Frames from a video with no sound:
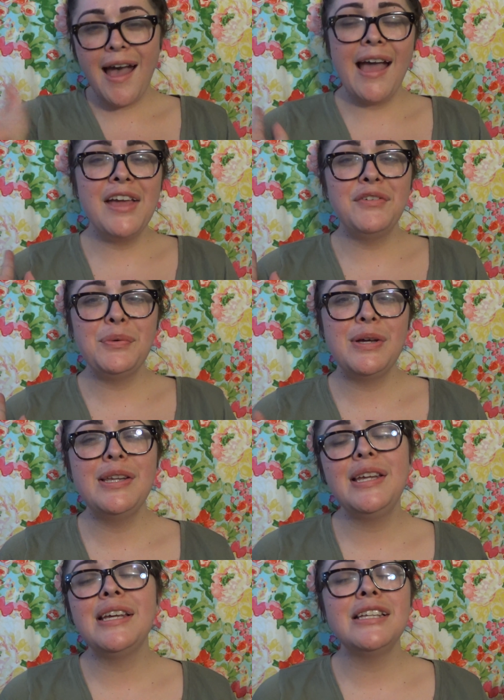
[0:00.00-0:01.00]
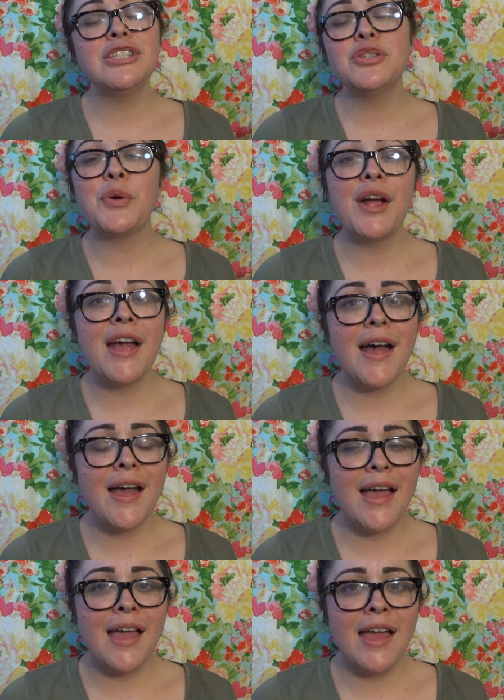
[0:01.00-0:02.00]
Hi everyone, it's
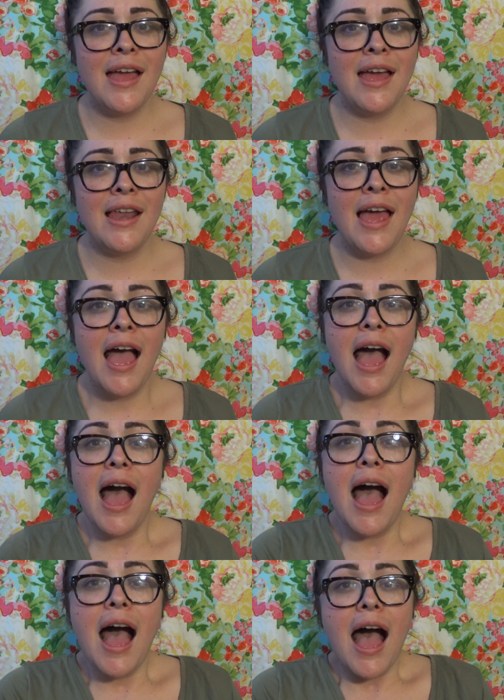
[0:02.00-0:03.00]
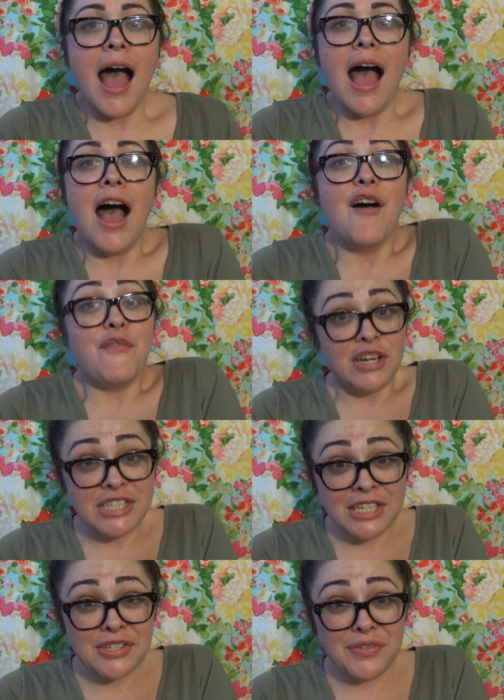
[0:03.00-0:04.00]
Toria and first
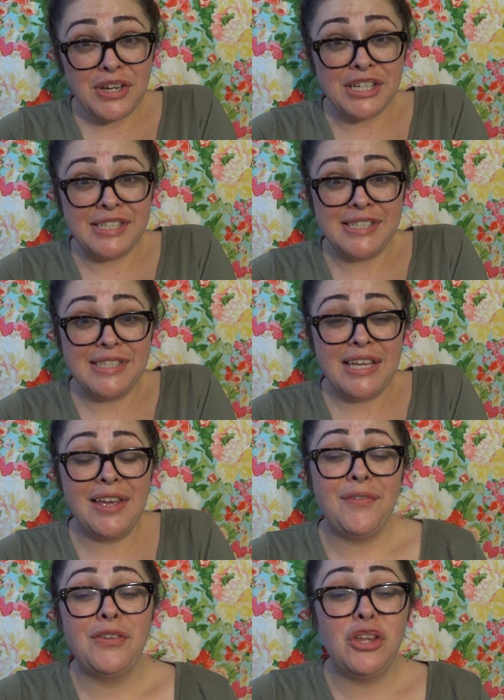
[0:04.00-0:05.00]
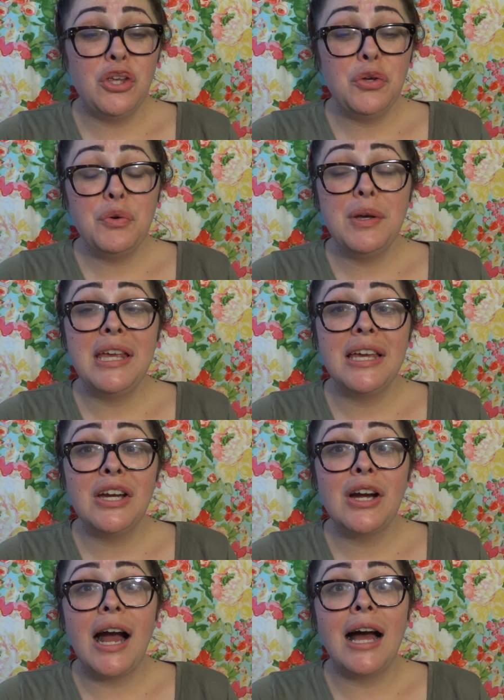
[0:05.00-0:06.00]
things first, if you
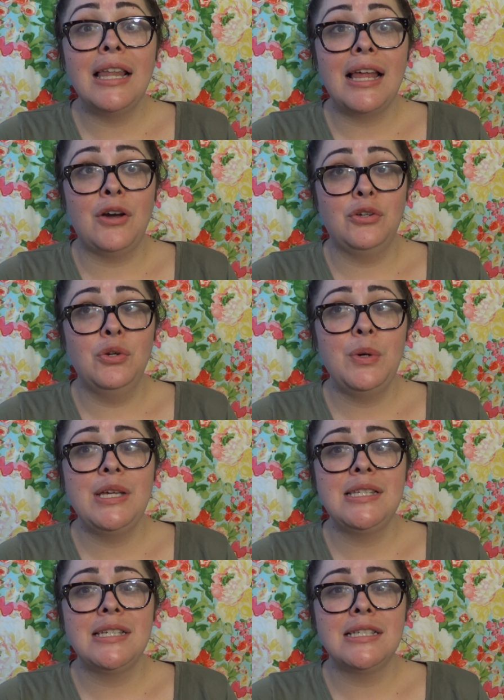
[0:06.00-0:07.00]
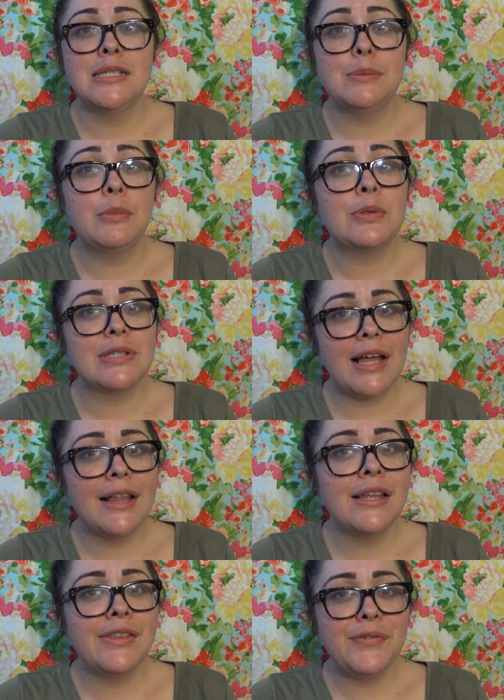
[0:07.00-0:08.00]
hear a loud noise, it's most
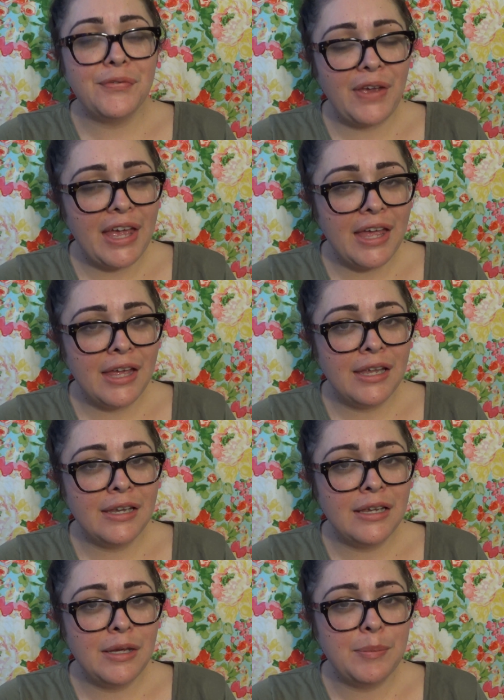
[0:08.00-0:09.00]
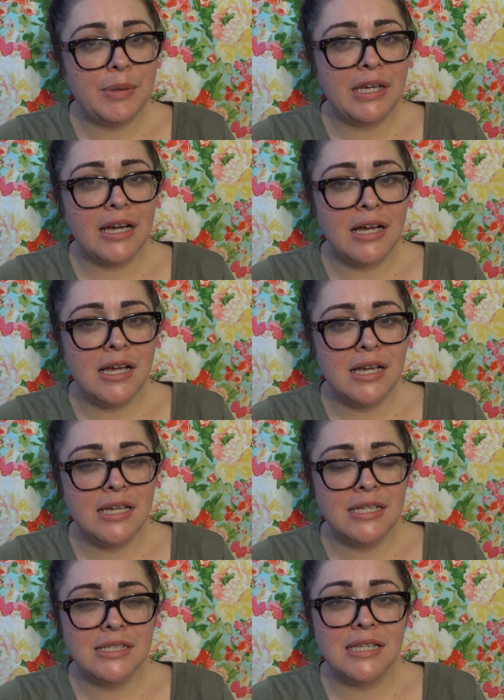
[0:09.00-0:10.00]
likely the fan
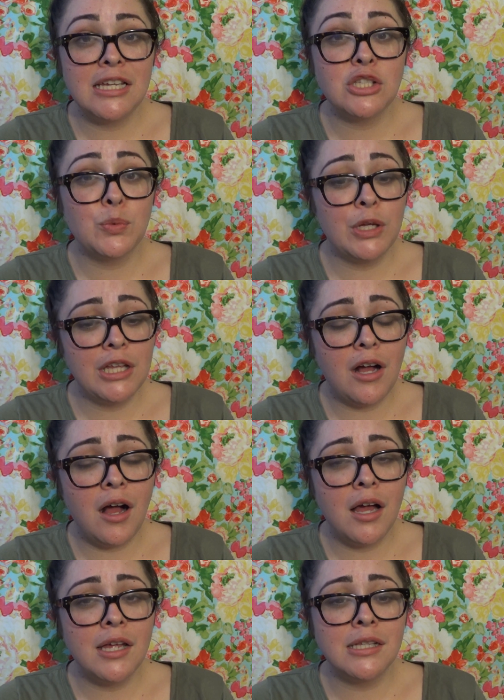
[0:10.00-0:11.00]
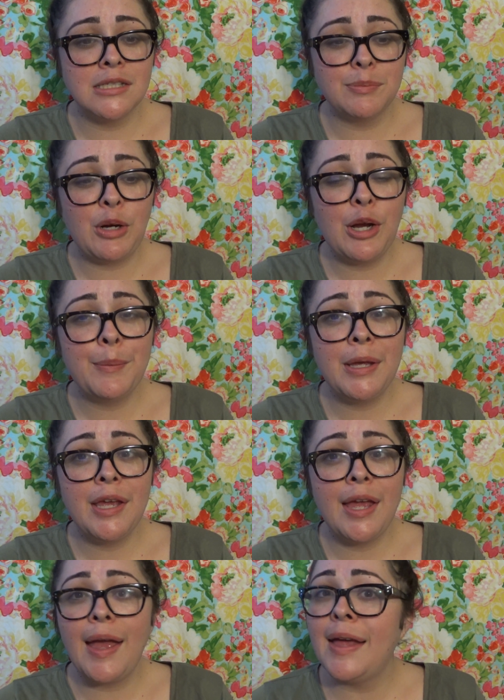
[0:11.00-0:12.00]
because it's really hot in this
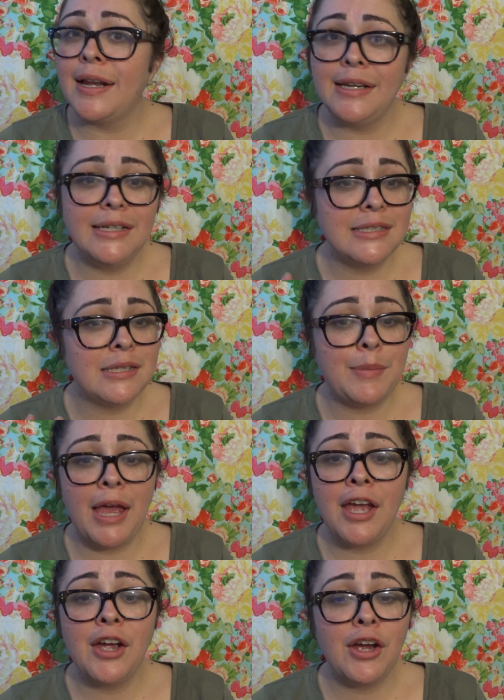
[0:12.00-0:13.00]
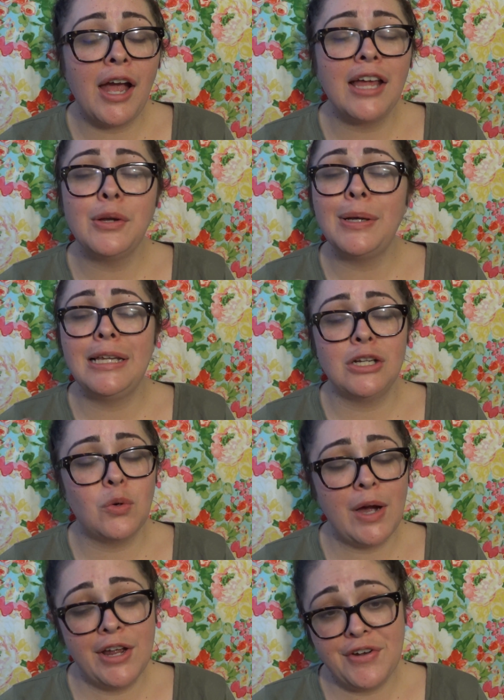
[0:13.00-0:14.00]
apartment and I need some air. I know I need a
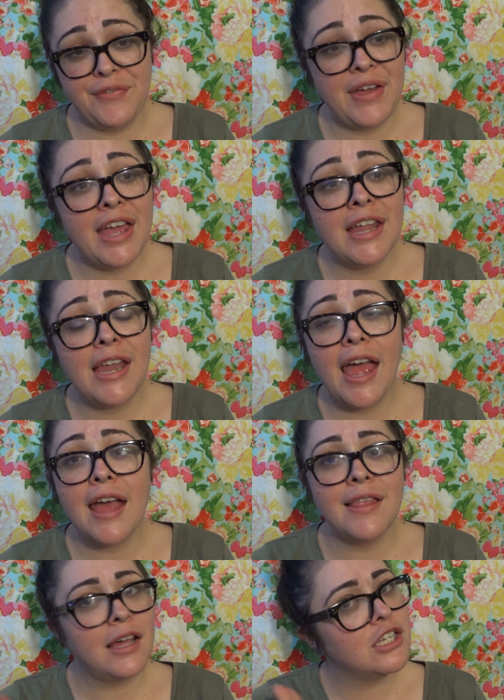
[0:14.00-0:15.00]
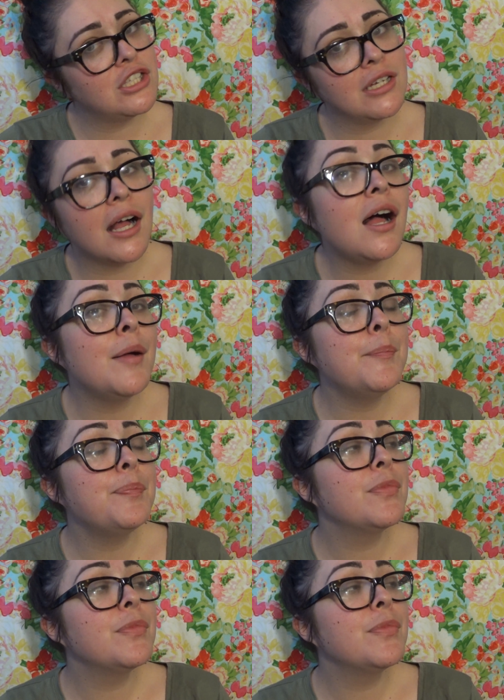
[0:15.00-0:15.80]
quieter fan and that is to come,